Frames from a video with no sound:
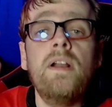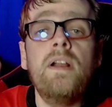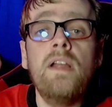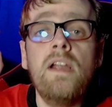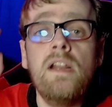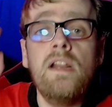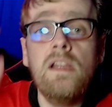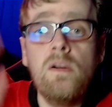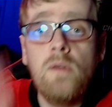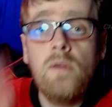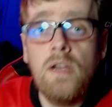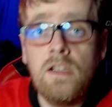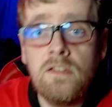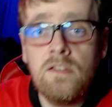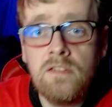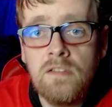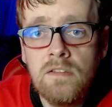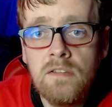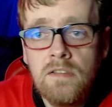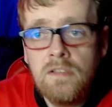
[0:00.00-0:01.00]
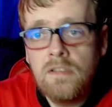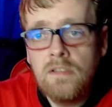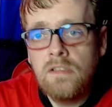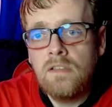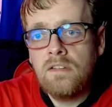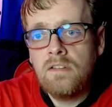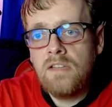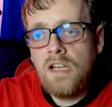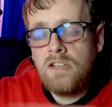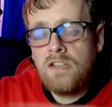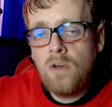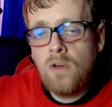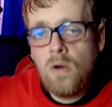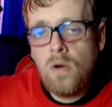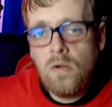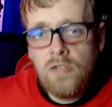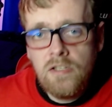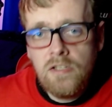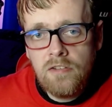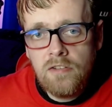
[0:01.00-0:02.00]
But anyways, that's a
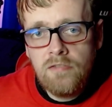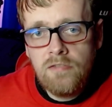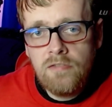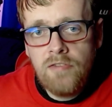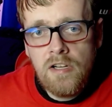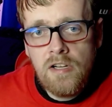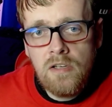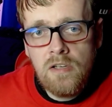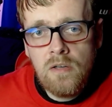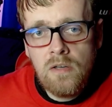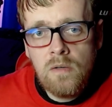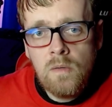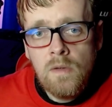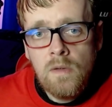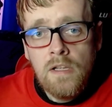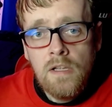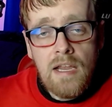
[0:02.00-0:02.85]
whole different video.